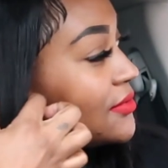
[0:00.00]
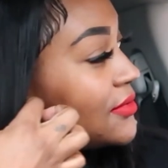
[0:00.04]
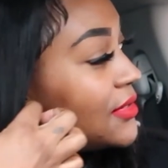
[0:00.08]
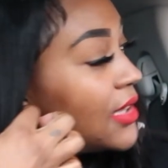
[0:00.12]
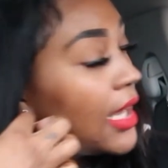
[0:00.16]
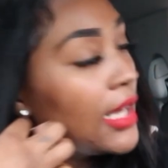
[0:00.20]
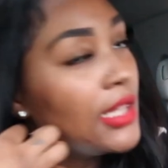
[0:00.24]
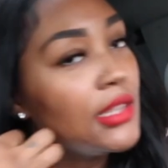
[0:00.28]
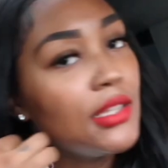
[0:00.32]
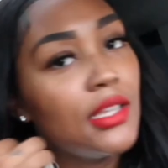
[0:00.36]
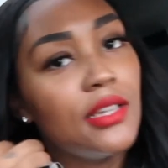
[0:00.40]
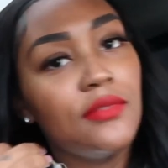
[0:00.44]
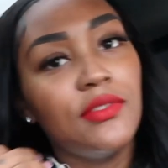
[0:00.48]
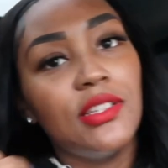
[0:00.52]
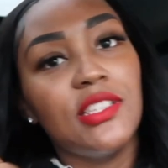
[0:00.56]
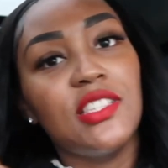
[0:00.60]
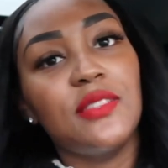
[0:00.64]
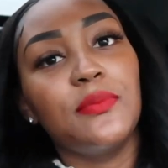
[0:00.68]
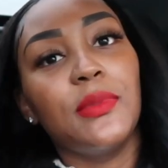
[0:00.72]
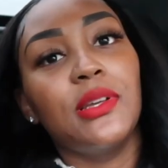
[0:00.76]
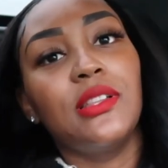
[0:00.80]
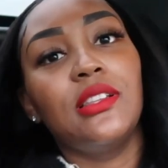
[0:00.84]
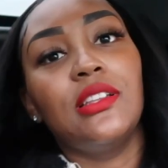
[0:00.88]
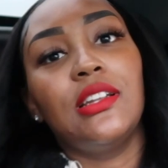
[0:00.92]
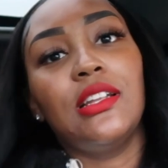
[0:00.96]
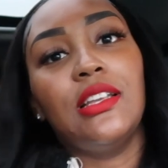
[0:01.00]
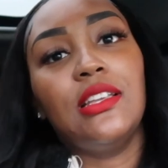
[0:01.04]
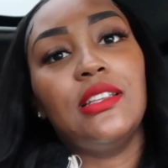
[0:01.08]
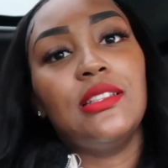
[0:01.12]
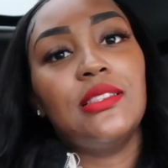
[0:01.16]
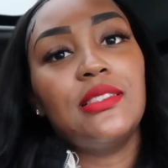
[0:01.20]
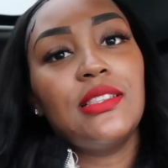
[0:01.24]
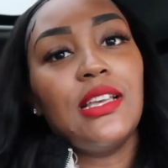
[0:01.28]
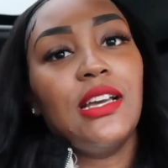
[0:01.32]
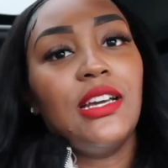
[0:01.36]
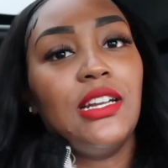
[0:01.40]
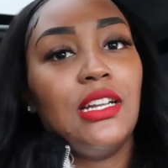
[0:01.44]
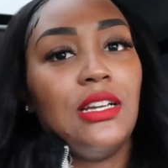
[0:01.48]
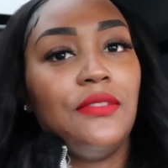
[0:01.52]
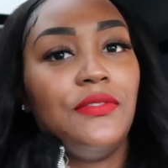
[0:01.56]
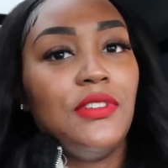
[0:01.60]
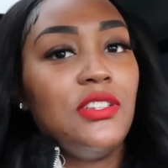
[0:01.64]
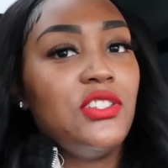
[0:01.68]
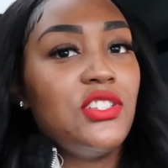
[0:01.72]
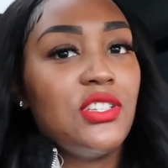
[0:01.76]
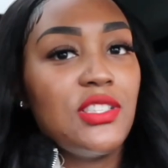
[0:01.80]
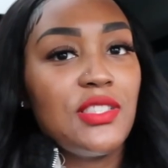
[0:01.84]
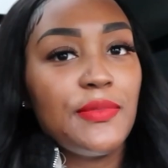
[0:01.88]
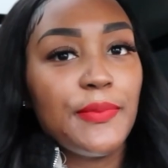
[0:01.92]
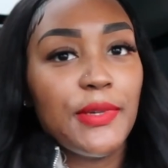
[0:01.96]
I love the smell of the inside of it. It
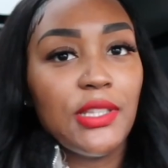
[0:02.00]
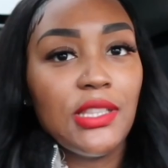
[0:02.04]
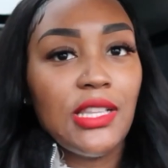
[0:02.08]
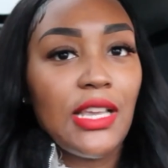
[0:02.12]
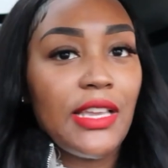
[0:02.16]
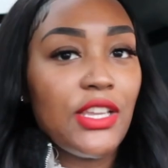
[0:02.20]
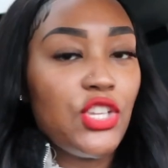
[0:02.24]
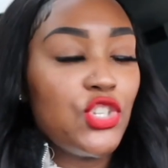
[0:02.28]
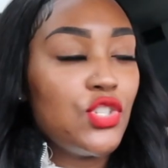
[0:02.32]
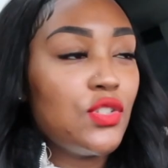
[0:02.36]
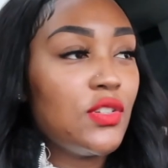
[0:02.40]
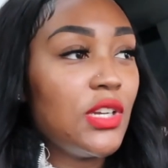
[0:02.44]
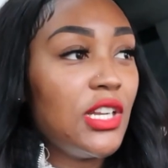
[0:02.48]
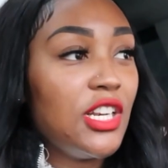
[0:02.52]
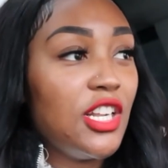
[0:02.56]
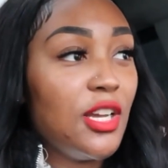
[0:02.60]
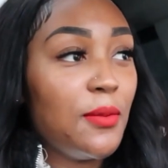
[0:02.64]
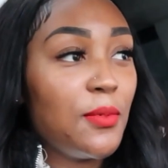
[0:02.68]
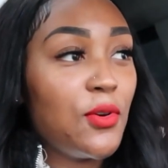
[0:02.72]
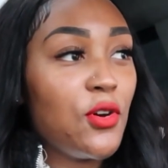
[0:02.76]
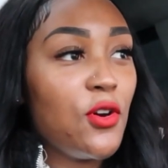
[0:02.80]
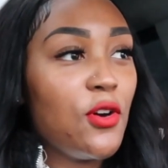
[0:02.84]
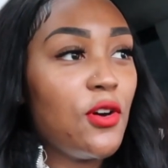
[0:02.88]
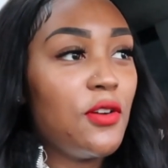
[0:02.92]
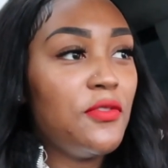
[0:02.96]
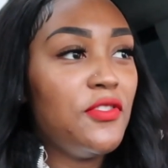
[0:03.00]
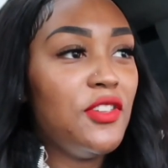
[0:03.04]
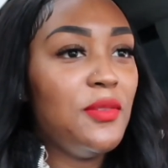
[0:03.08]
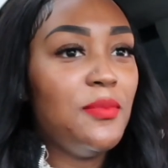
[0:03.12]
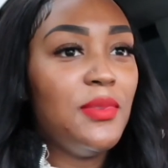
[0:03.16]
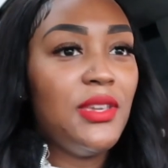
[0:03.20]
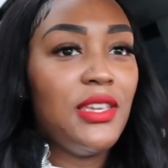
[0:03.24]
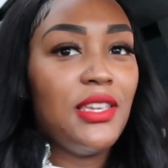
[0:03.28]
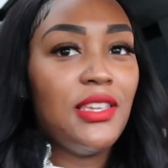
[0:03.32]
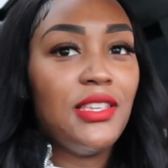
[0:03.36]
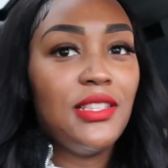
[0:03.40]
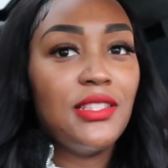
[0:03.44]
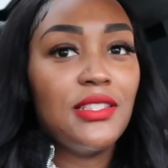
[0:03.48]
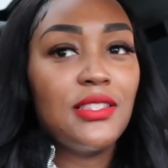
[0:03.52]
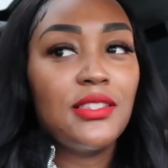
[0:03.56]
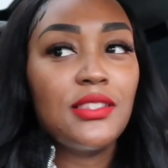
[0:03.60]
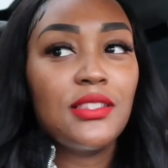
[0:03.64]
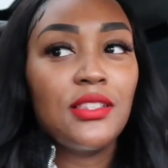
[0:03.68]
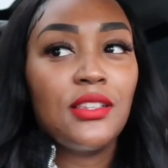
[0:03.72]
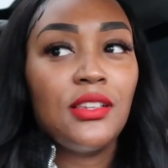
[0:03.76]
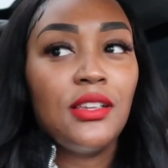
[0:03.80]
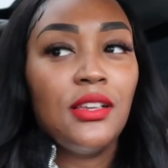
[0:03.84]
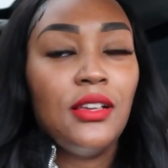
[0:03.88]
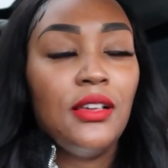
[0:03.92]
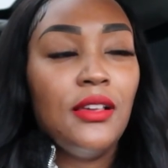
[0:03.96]
just smells like straight up coffee beans.
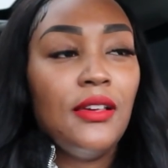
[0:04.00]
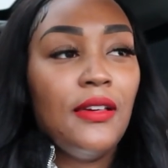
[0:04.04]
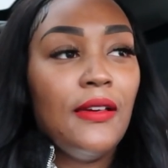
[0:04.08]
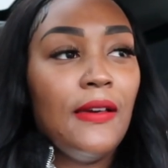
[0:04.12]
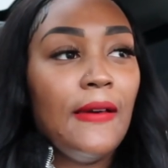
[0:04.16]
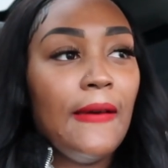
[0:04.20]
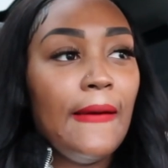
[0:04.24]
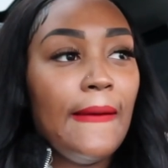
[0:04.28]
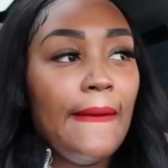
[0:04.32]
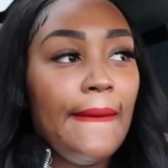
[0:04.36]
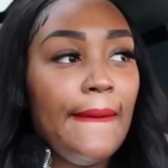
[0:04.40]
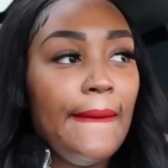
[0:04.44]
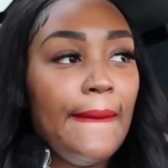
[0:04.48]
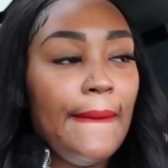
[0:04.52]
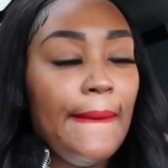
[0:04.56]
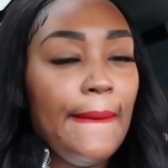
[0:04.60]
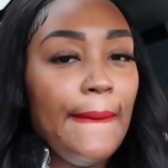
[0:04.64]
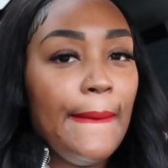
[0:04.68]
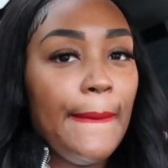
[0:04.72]
I